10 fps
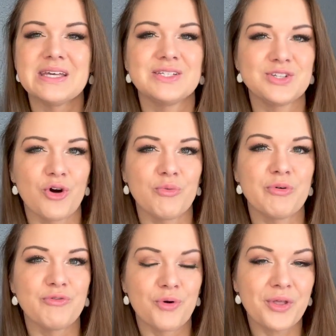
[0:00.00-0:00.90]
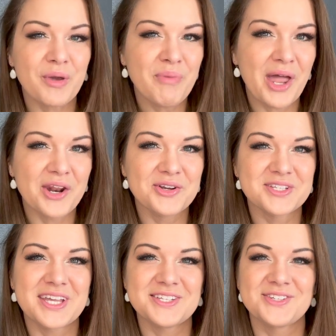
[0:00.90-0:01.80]
So before the competitors
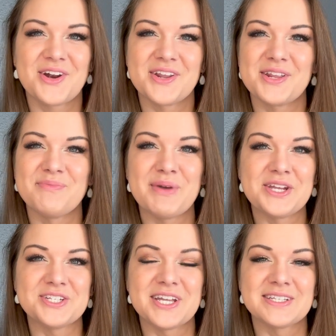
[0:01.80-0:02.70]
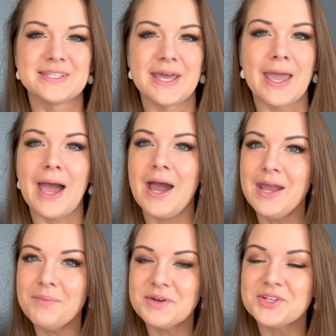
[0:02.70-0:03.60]
get started in Beijing today,
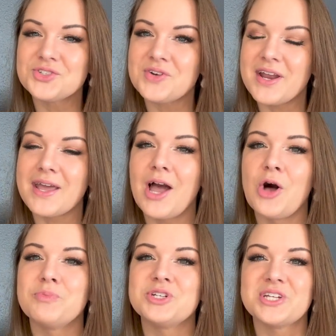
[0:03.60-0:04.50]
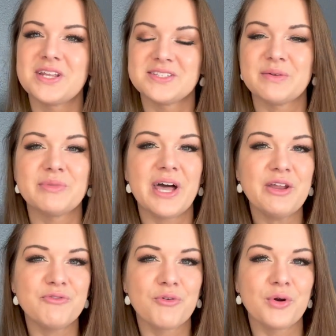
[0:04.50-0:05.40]
I'm going to try to help shed some
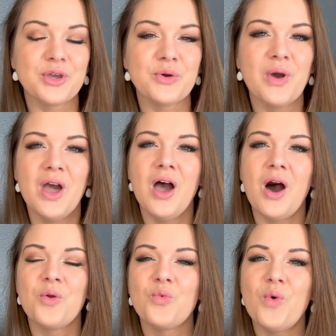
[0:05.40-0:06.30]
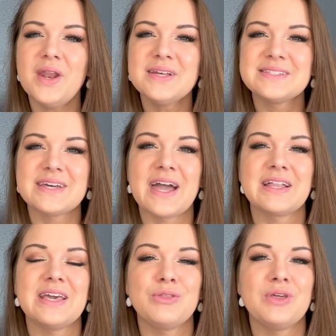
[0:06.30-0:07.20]
light for you on what
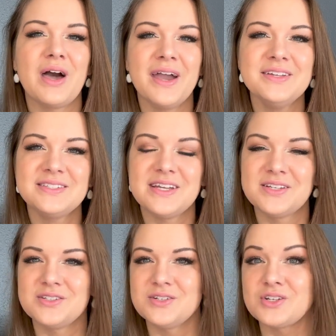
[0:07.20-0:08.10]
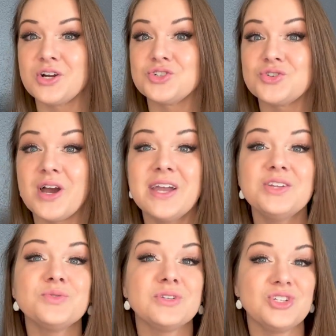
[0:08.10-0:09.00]
exactly the ice dancers are trying
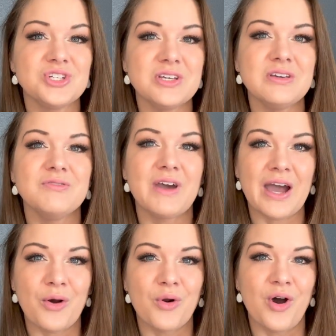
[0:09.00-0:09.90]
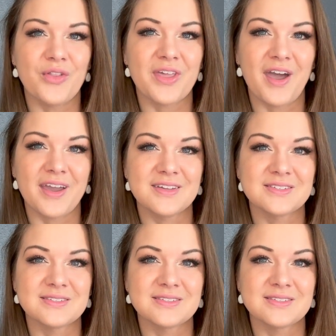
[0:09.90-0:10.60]
to achieve out on the ice.